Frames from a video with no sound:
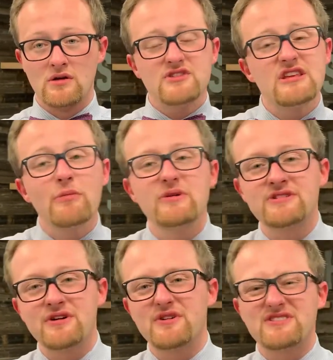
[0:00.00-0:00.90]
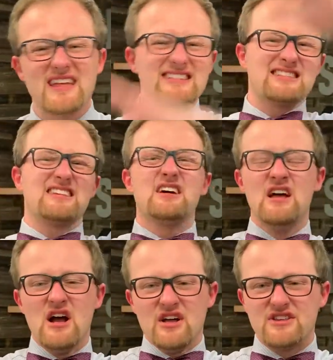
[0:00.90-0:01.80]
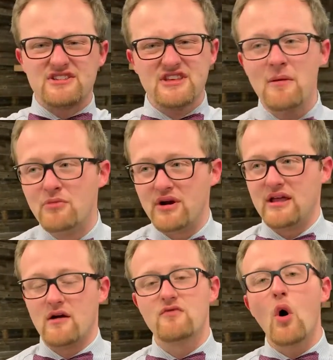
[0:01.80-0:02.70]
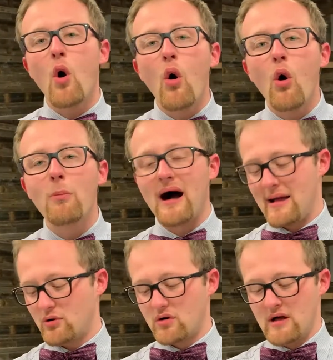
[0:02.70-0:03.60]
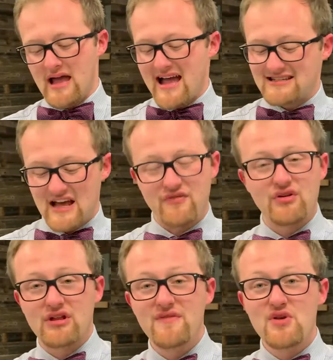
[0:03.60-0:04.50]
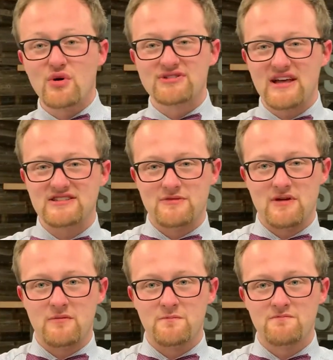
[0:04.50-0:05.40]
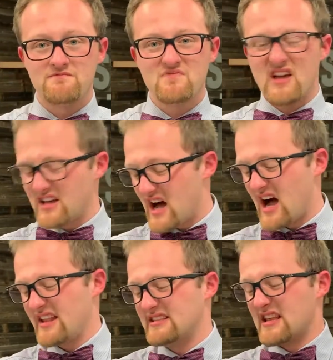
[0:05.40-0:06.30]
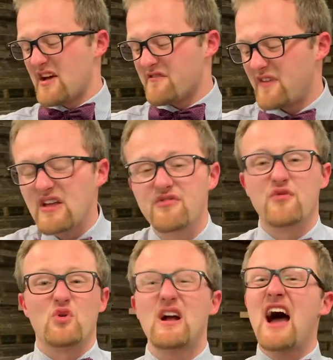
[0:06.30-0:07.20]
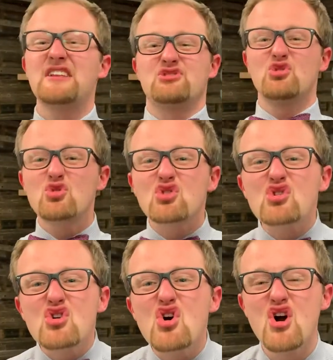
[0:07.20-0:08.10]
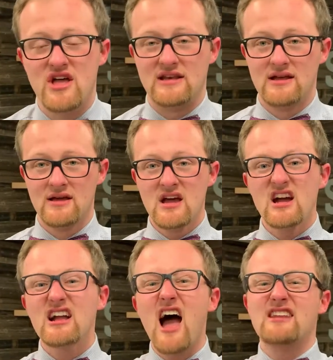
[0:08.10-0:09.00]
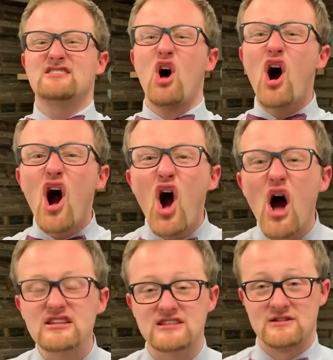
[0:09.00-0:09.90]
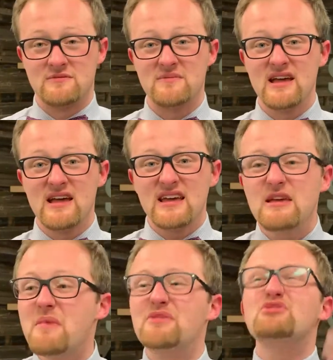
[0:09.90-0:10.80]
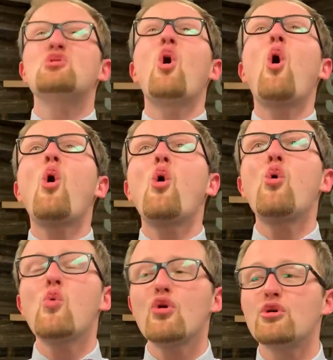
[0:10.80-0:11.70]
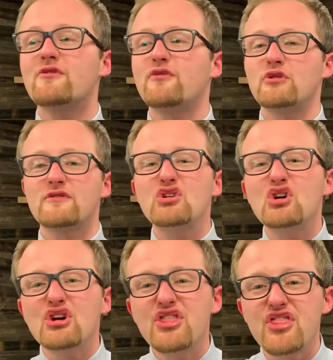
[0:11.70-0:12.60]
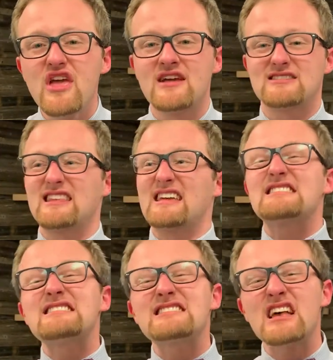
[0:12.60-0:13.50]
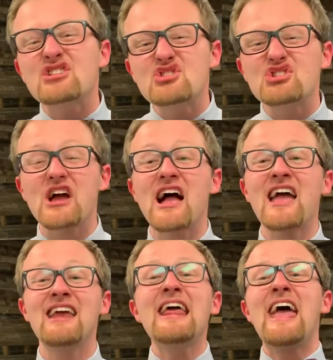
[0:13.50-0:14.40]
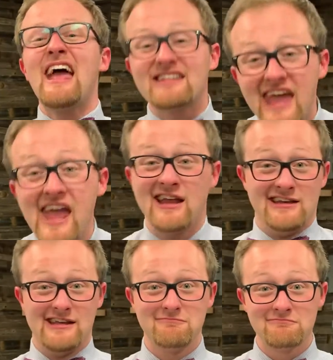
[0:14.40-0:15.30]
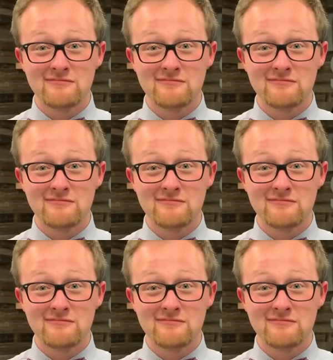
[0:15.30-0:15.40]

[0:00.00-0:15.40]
You see, boys and girls, that's the, the summary of the whole Bible and definitely the Old Testament. God is faithful. God is good. God is awesome. He made this whole world full of good things like sunshine and candy.